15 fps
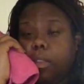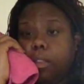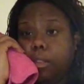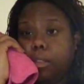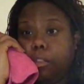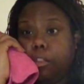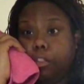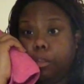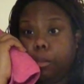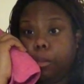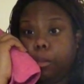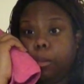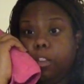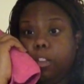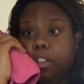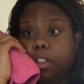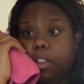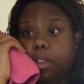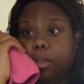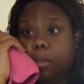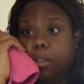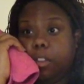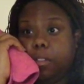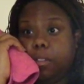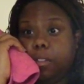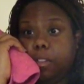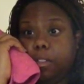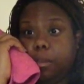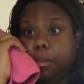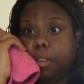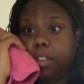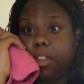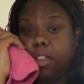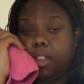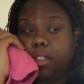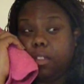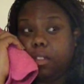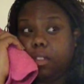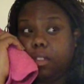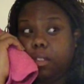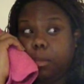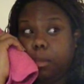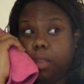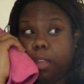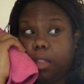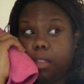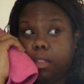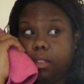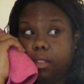So I am not finna be at this weight.